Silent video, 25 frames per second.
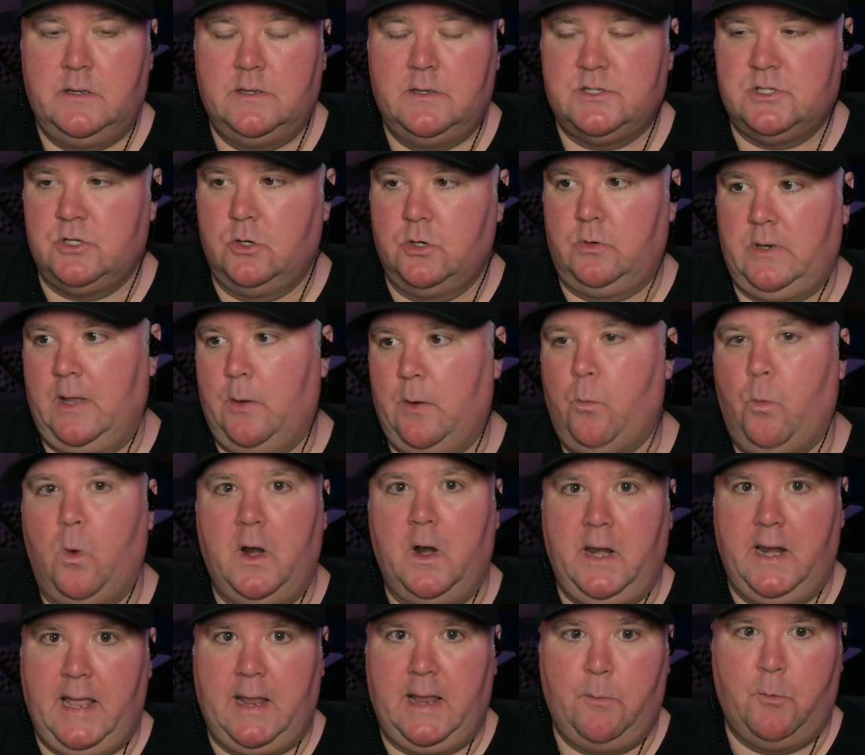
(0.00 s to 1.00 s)
so like one
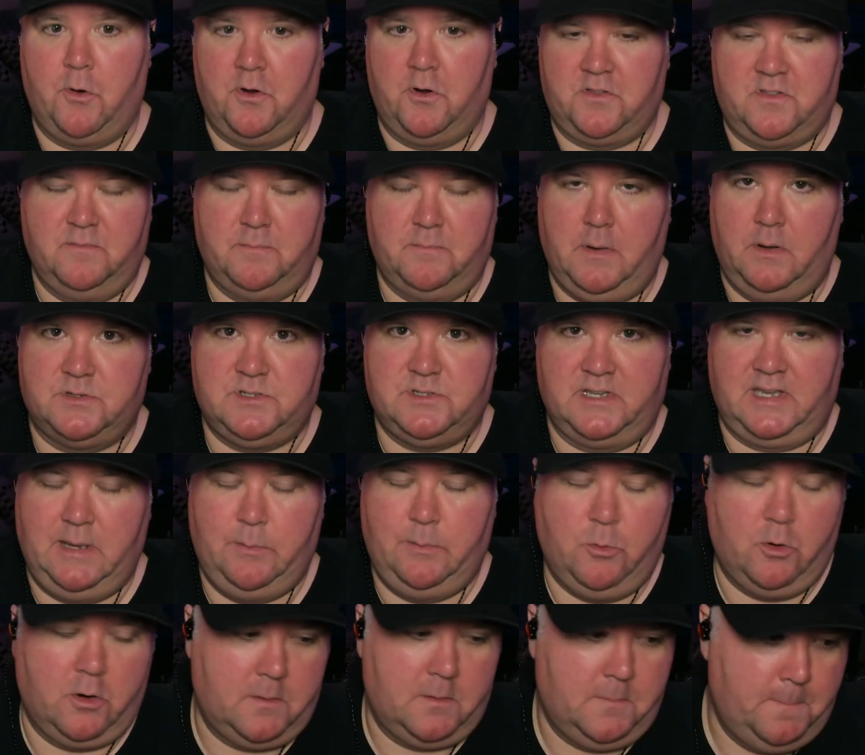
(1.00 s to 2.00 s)
night worth of mouse and
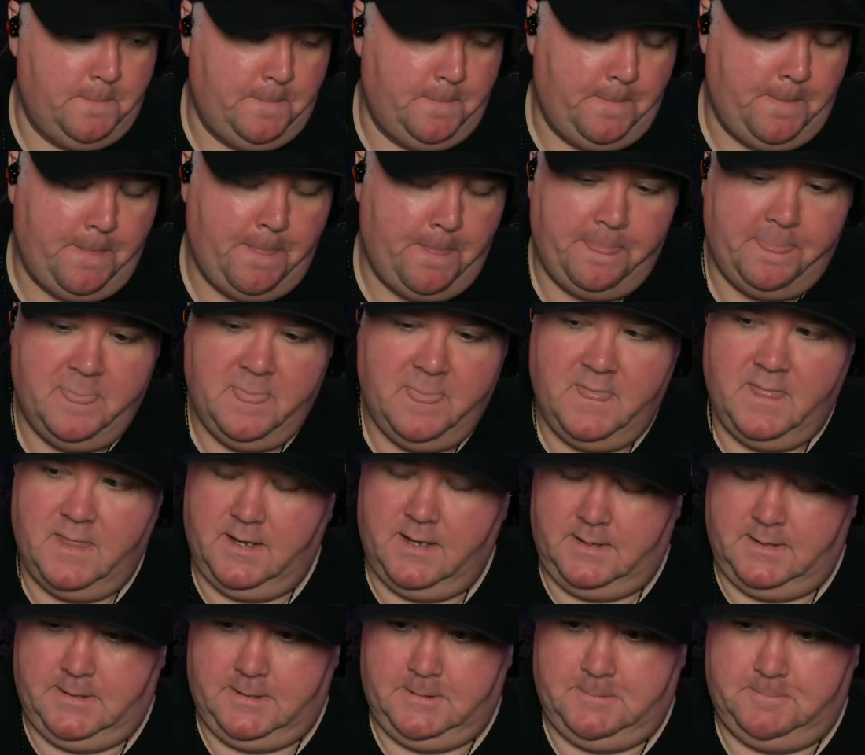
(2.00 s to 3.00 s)
keyboard.
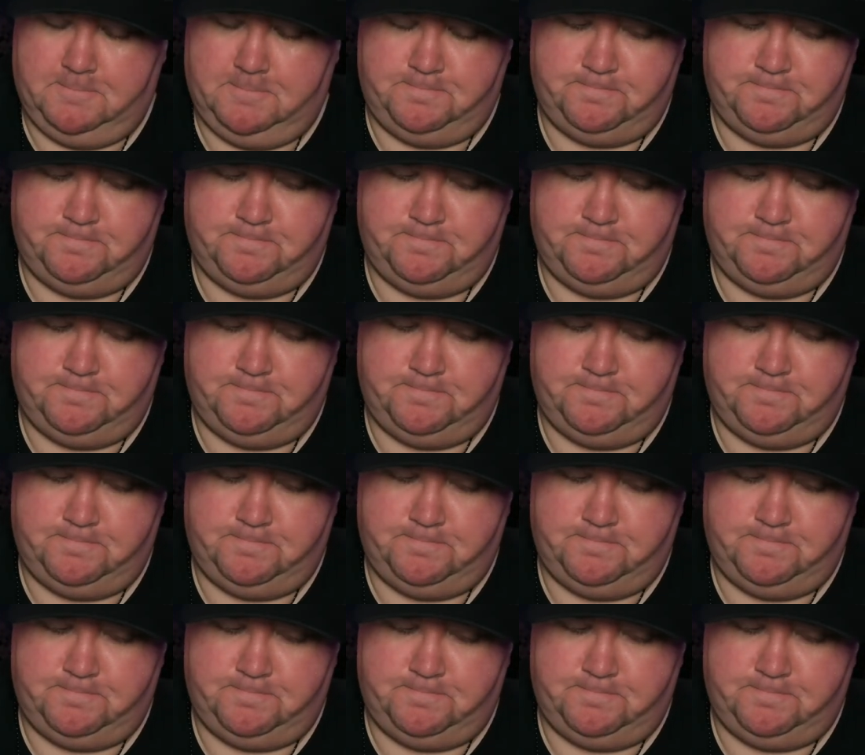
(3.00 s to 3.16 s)
I